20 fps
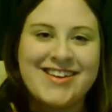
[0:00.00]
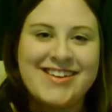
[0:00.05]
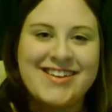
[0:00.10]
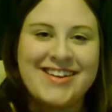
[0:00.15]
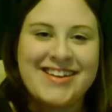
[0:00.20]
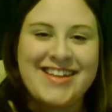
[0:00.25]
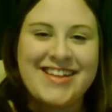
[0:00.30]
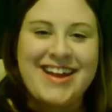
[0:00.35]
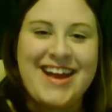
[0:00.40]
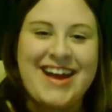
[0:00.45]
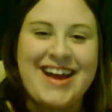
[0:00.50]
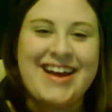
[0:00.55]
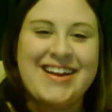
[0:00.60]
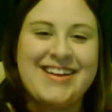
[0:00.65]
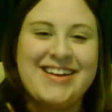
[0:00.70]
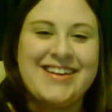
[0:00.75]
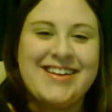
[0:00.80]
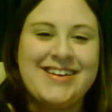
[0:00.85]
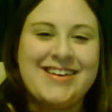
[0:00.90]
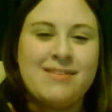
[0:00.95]
Check that
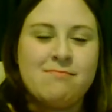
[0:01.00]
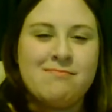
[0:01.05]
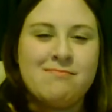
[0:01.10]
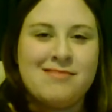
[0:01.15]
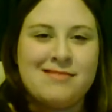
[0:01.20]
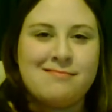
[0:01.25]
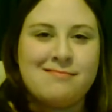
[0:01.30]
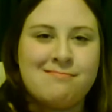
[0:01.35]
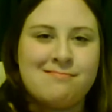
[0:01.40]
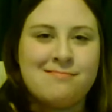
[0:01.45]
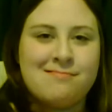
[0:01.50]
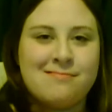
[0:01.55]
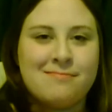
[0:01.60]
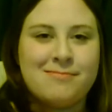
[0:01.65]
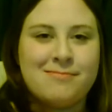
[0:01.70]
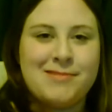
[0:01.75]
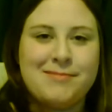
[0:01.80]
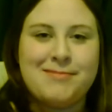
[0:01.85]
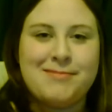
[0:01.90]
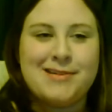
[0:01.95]
out.
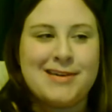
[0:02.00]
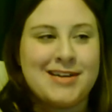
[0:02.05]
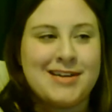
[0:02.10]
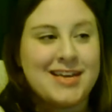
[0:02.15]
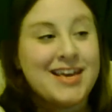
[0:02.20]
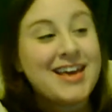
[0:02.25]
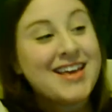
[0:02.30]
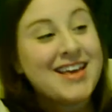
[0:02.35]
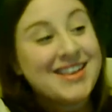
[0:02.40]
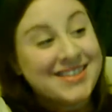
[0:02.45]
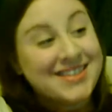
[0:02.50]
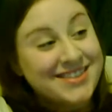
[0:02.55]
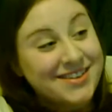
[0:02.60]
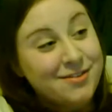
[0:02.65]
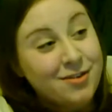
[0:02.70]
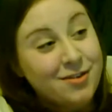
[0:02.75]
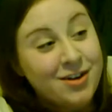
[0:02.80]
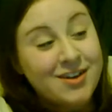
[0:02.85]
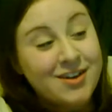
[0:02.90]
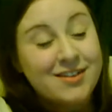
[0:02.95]
Oh, beanbag. Yes,
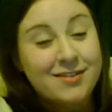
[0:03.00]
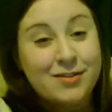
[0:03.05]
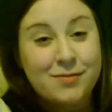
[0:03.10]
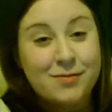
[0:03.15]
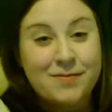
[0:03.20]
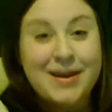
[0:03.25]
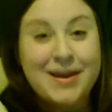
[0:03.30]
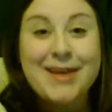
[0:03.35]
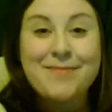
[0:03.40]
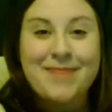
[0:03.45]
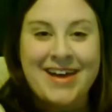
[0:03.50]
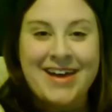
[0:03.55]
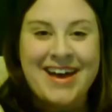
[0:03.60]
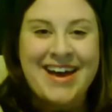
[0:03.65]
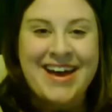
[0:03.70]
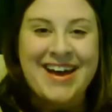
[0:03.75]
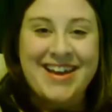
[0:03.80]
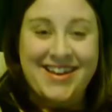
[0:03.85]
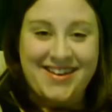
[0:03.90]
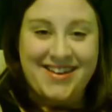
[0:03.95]
you're on a little
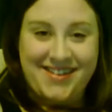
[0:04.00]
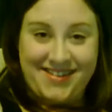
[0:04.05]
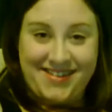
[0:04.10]
beanbag.